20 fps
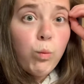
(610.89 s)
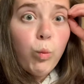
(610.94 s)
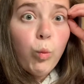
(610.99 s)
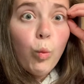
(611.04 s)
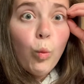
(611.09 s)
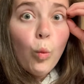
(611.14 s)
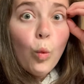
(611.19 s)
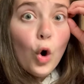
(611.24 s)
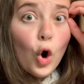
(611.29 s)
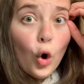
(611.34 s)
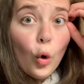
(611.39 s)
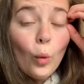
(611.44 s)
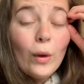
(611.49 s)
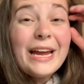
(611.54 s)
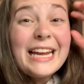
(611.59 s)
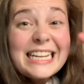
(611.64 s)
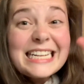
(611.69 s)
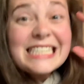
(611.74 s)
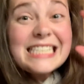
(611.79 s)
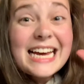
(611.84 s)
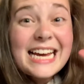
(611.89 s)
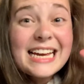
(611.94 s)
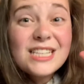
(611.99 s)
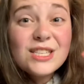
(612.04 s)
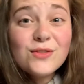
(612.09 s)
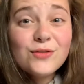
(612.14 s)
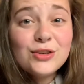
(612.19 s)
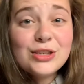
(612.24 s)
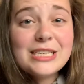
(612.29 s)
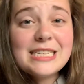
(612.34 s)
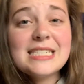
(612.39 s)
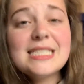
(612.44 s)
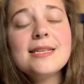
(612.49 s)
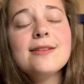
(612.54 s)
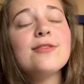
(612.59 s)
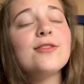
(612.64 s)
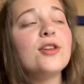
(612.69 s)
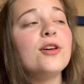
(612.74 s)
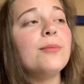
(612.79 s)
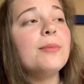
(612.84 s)
whoa, intense for a Disney
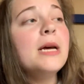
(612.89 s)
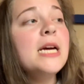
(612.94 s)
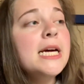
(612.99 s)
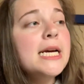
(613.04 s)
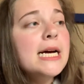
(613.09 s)
film.